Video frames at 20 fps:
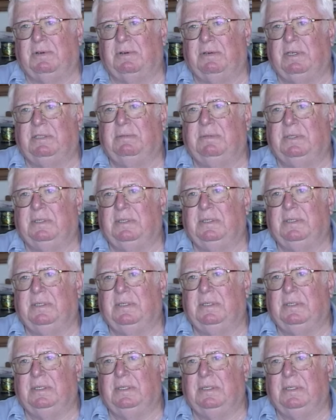out over Christmas,
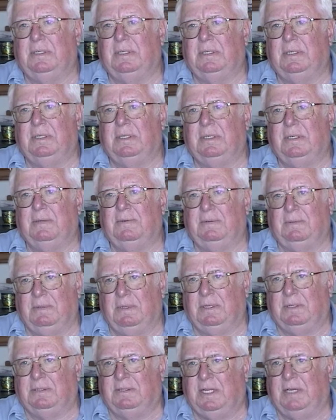
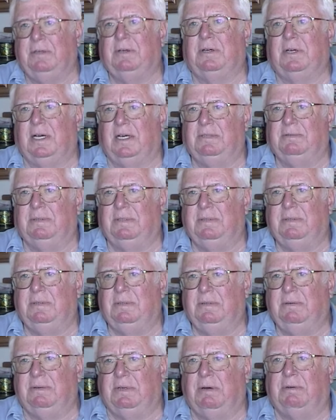and single guys
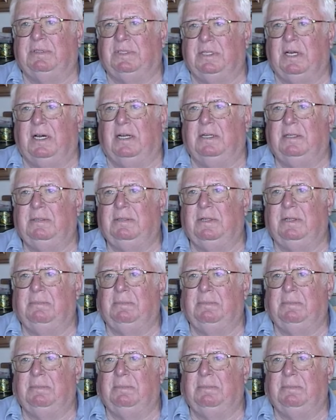would always sign up.